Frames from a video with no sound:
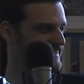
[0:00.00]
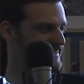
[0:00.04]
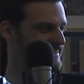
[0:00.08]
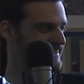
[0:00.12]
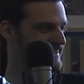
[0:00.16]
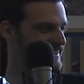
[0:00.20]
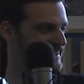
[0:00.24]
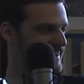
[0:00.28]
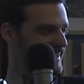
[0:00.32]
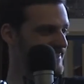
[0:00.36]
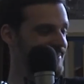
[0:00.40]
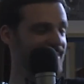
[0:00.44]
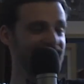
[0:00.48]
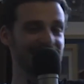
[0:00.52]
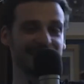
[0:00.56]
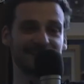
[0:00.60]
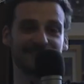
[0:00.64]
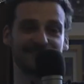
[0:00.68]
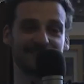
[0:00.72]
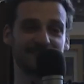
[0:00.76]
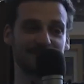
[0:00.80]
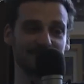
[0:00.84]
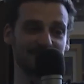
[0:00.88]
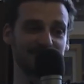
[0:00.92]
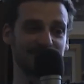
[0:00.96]
And then
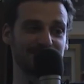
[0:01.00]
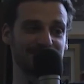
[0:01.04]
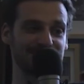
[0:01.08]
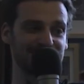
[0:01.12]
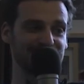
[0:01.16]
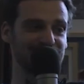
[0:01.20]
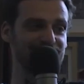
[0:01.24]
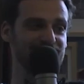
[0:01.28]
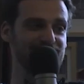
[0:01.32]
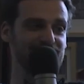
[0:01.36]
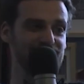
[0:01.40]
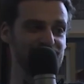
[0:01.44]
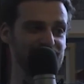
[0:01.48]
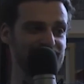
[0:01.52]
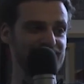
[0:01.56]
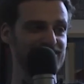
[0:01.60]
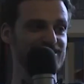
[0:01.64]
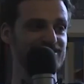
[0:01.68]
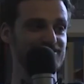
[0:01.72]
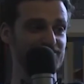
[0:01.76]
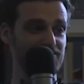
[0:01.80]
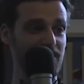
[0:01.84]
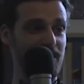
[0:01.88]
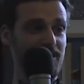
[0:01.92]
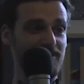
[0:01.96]
this
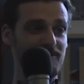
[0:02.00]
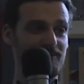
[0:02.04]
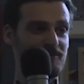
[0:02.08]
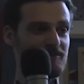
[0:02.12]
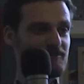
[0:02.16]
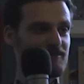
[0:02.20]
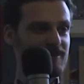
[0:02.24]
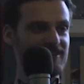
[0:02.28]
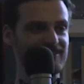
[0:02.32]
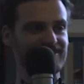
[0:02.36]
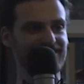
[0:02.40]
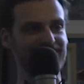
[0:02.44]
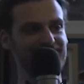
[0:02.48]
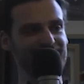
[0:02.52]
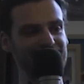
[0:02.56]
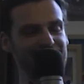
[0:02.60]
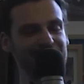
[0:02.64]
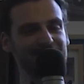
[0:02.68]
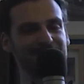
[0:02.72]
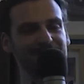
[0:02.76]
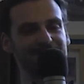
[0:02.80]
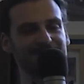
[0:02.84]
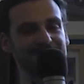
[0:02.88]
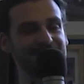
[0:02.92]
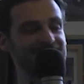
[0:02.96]
is where it all went
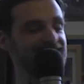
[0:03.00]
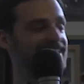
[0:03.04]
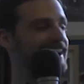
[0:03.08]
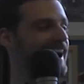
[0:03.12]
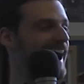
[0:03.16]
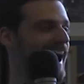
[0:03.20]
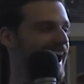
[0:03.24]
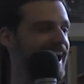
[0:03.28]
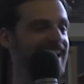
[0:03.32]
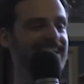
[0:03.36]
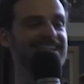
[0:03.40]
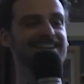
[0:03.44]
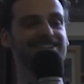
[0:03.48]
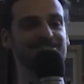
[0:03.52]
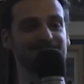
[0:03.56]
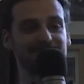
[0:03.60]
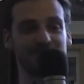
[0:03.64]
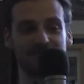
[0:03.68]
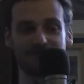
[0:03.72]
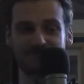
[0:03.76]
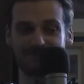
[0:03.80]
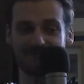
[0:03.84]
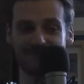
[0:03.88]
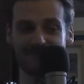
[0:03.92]
downhill because Alex told me.